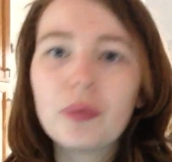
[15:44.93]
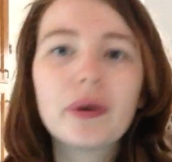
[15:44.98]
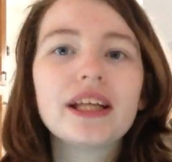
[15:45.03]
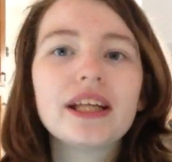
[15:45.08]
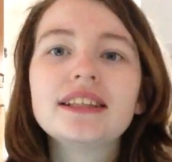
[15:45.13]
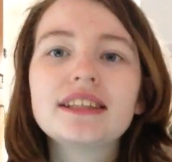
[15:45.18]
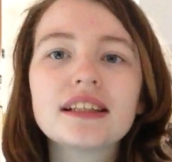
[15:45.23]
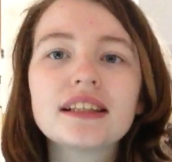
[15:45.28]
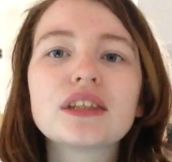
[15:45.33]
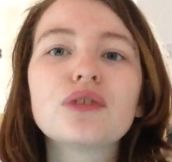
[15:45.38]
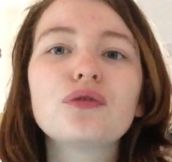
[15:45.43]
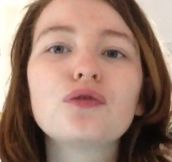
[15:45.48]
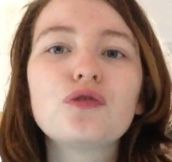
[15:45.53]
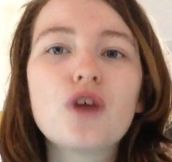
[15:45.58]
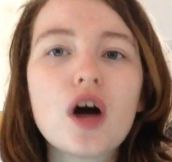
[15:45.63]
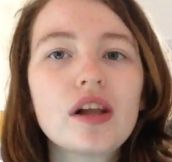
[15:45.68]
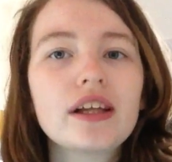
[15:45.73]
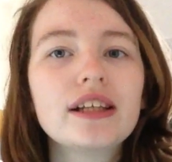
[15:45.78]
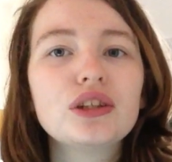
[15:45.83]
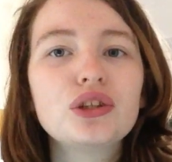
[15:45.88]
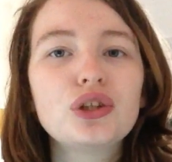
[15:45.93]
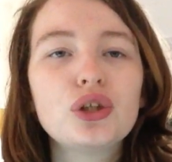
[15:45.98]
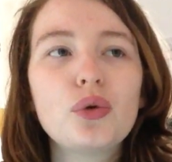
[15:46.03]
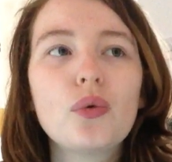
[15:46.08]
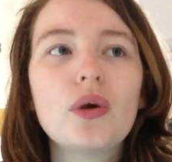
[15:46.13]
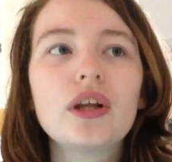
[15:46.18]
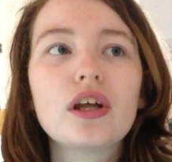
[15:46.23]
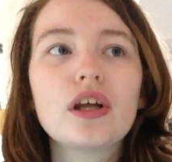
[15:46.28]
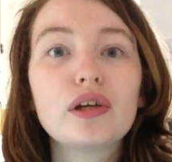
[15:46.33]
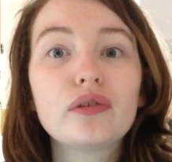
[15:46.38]
but it doesn't fall
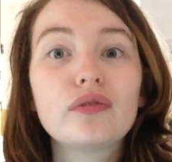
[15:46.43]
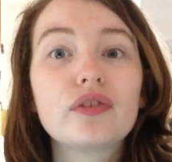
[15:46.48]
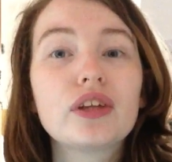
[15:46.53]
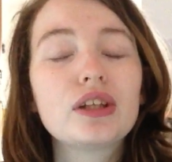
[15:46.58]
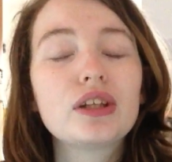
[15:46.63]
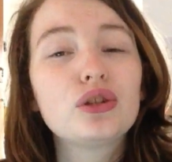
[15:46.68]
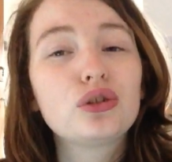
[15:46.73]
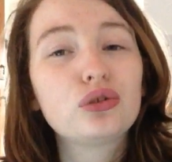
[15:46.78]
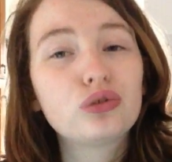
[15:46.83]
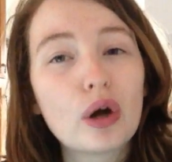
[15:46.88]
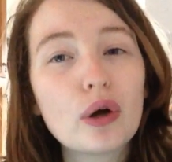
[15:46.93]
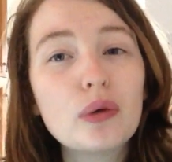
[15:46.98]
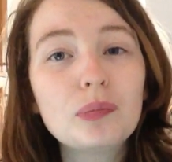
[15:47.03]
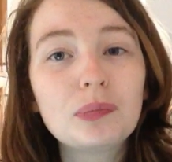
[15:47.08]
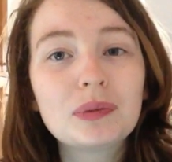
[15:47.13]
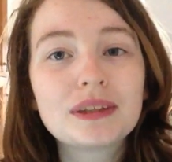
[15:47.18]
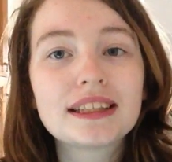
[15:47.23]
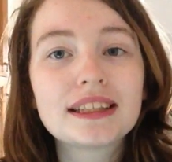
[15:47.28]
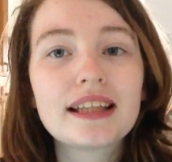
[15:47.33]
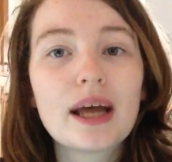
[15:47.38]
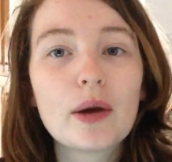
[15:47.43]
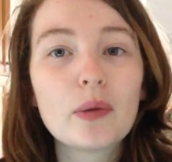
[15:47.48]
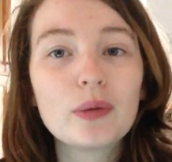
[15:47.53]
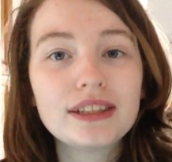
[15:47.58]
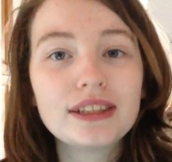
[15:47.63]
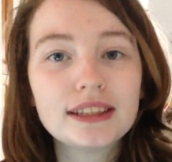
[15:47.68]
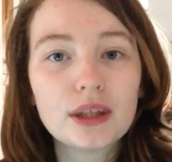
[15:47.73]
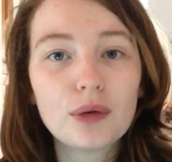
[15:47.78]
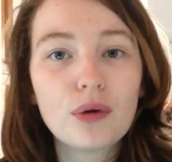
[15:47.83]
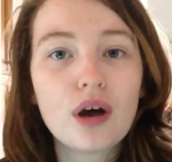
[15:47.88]
into a lot of the tropes that
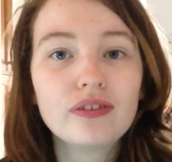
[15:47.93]
we so